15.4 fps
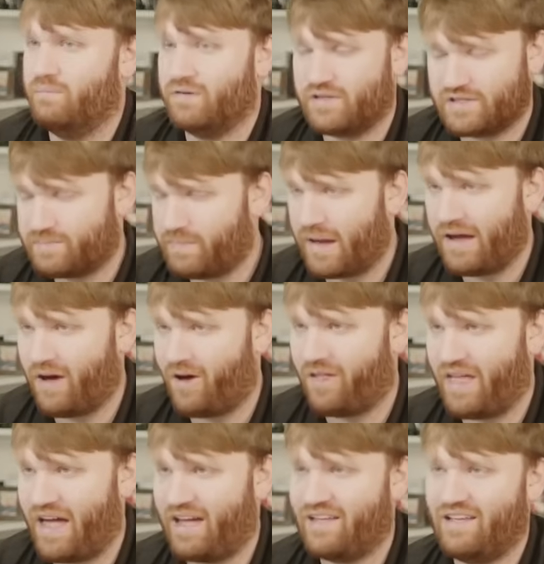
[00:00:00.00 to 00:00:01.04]
But despite all
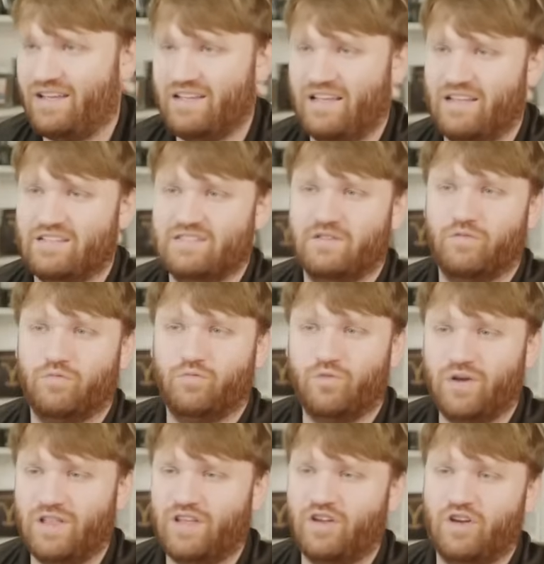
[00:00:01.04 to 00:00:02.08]
that, it's
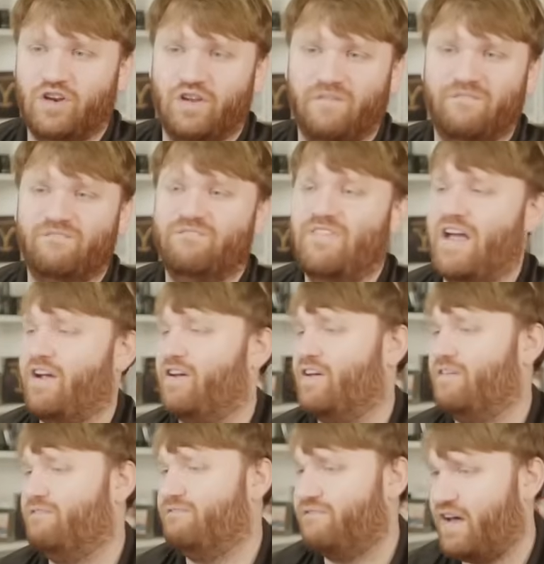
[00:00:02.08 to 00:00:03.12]
really good, very,
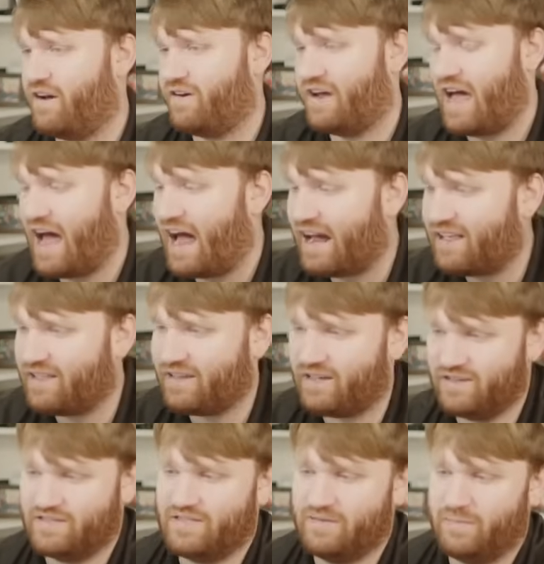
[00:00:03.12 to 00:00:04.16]
very highly
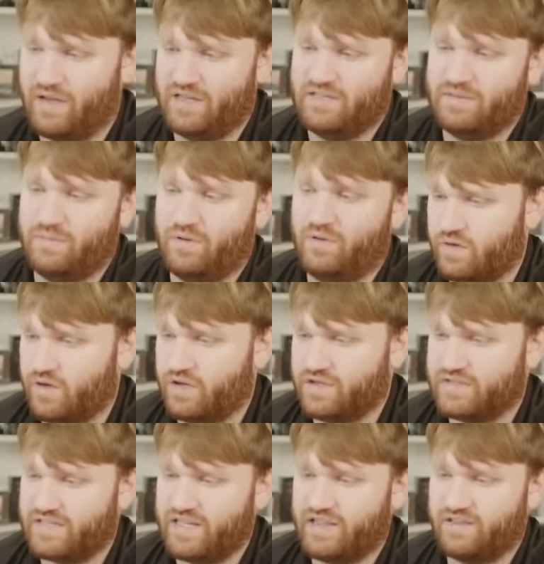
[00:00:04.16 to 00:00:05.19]
customizable. You can
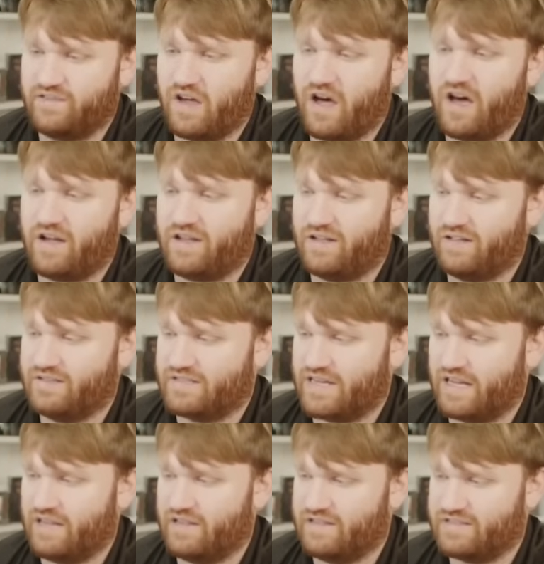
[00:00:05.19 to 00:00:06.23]
see the dock is
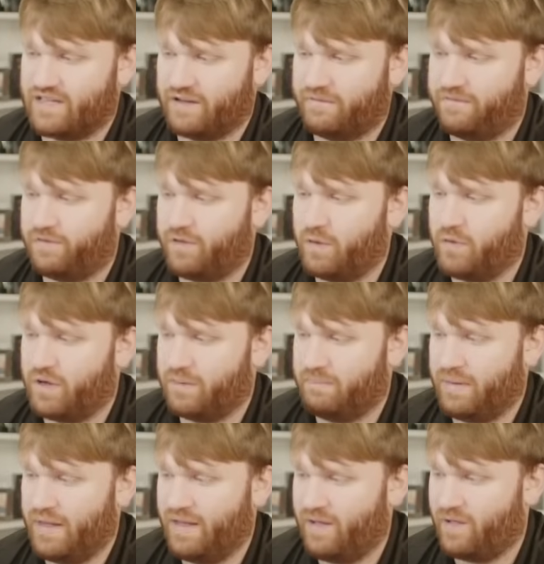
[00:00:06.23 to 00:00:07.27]
kind of this like floating
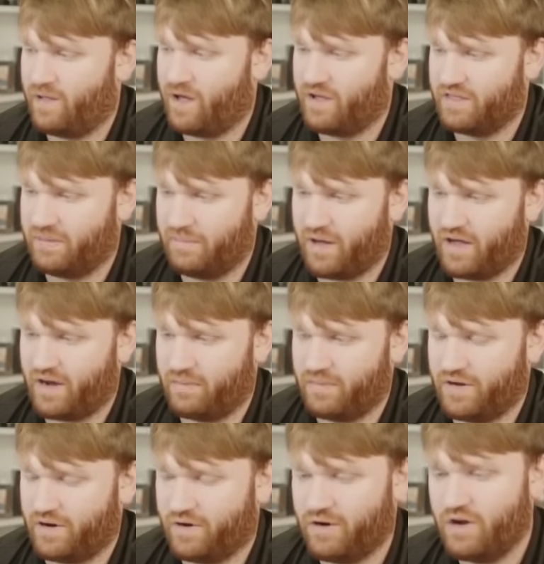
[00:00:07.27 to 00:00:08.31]
pill on the bottom
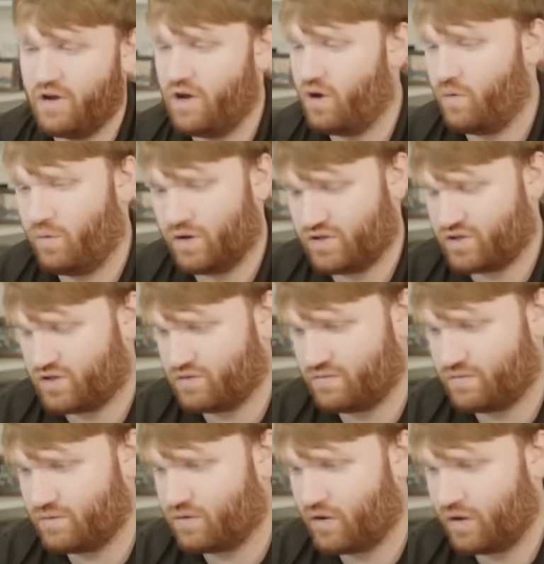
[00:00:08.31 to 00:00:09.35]
here, which
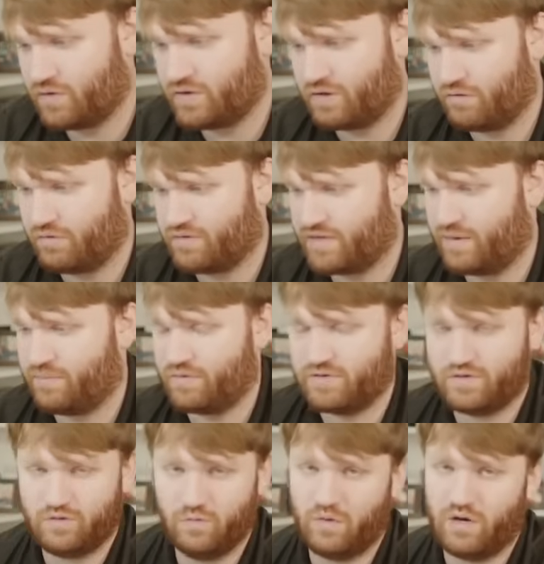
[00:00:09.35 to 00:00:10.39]
closely resembles
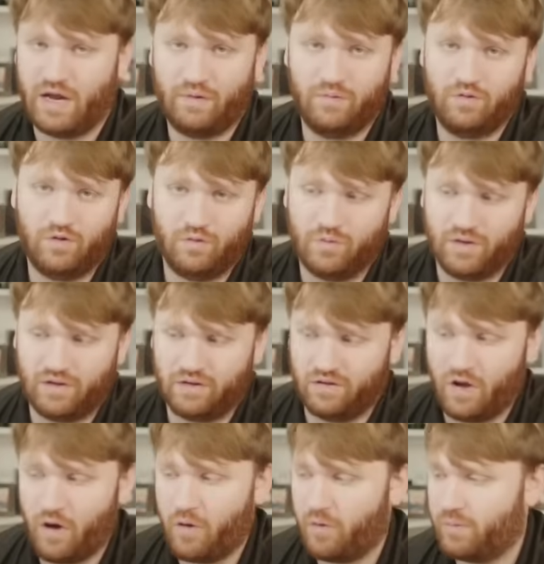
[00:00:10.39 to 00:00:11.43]
to what I would do in
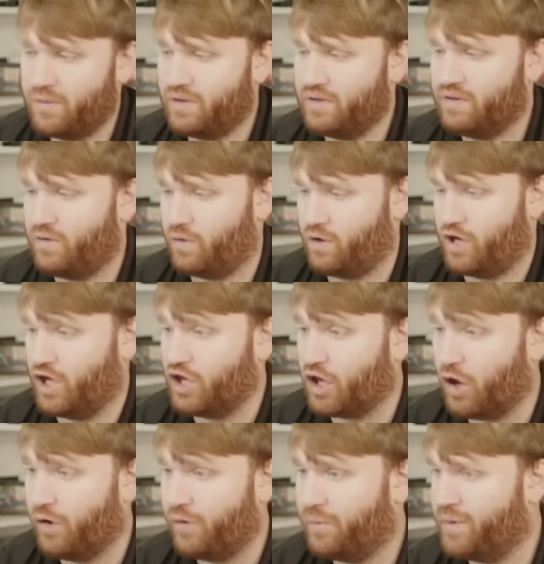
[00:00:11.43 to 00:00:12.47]
GNOME or
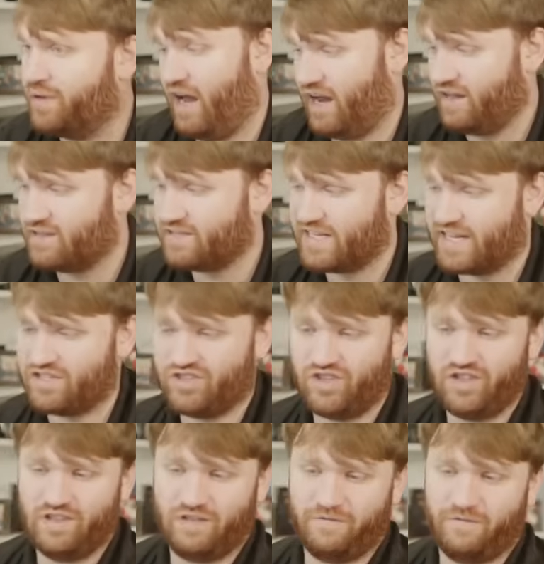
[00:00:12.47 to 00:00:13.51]
GNOME. And it's actually
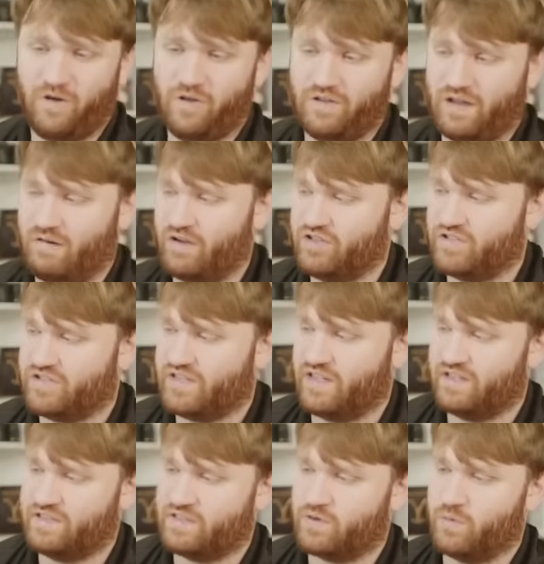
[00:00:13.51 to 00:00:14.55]
the default now. I just kind
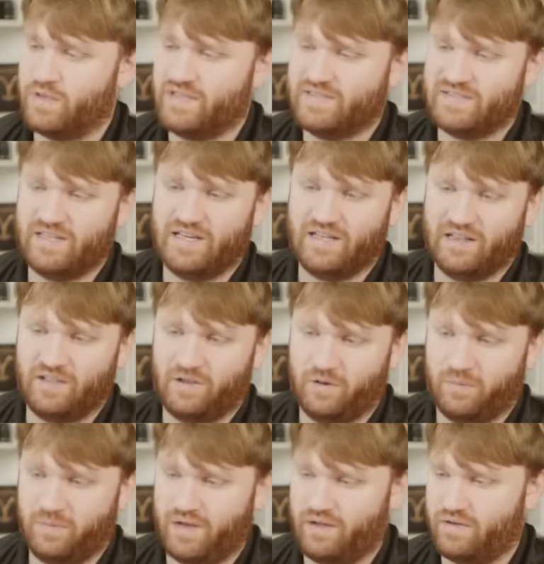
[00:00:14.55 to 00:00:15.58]
of squeezed it in a little
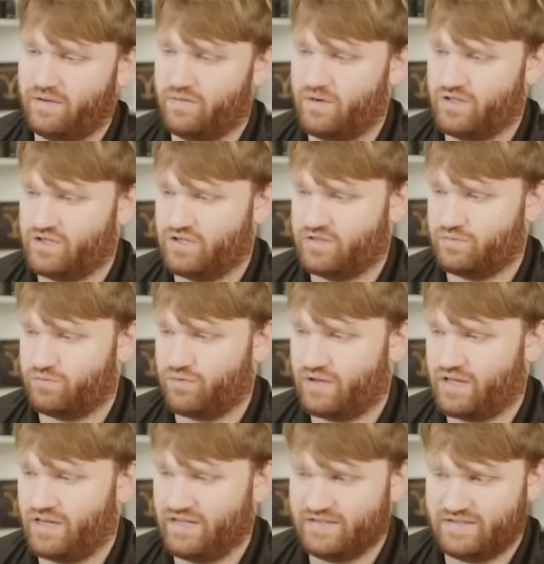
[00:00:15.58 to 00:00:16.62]
bit, which is
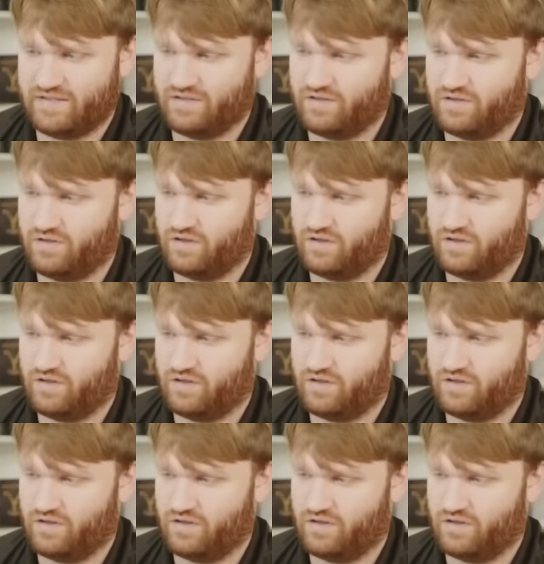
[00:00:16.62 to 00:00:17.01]
really easy to do.